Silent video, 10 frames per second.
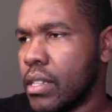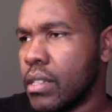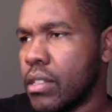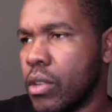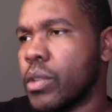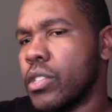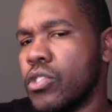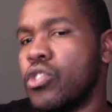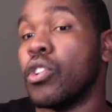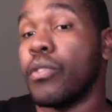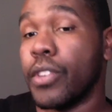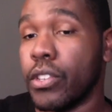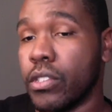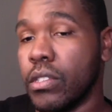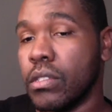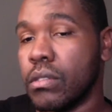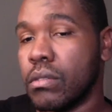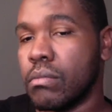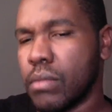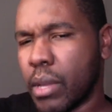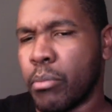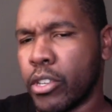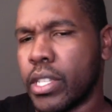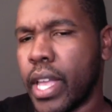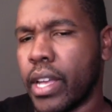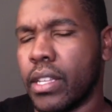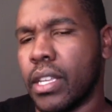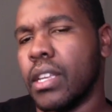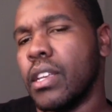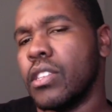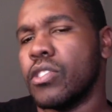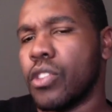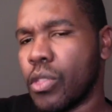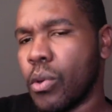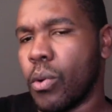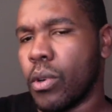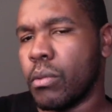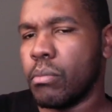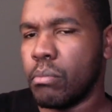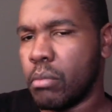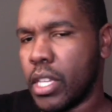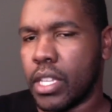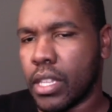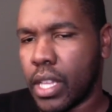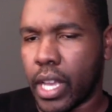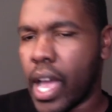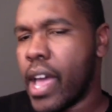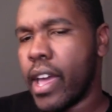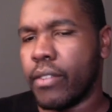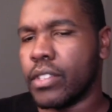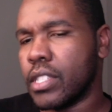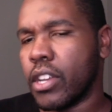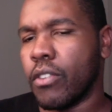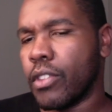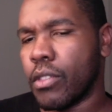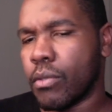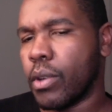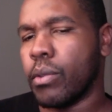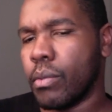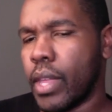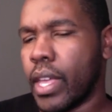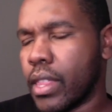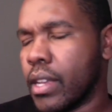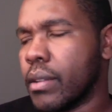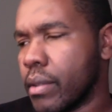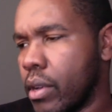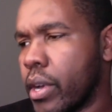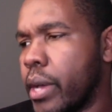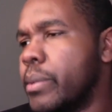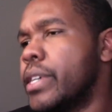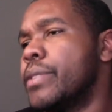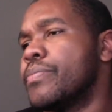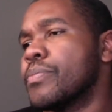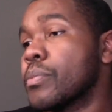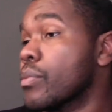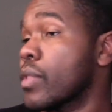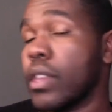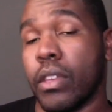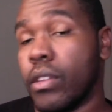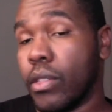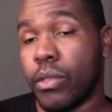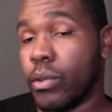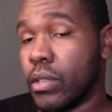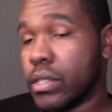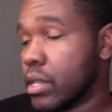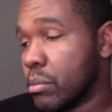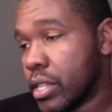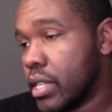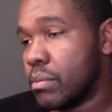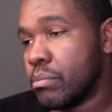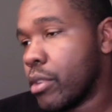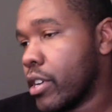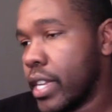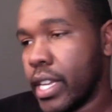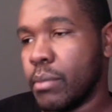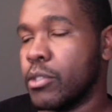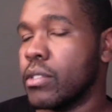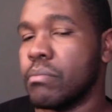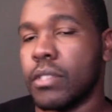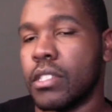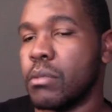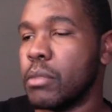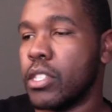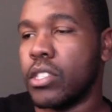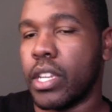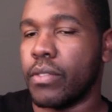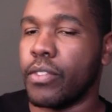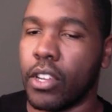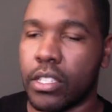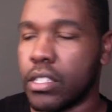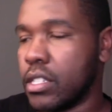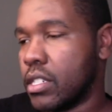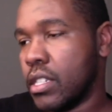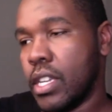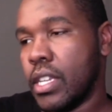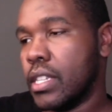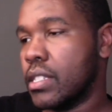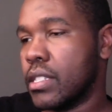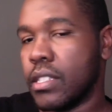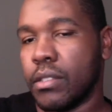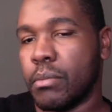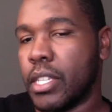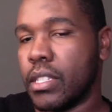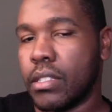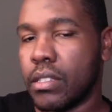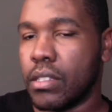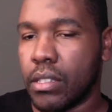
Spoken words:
Loki's jovial personality to Thor being the I have to take over the throne, that thing. Okay. Thor is a complete party animal, still meets Jane Foster, still meets,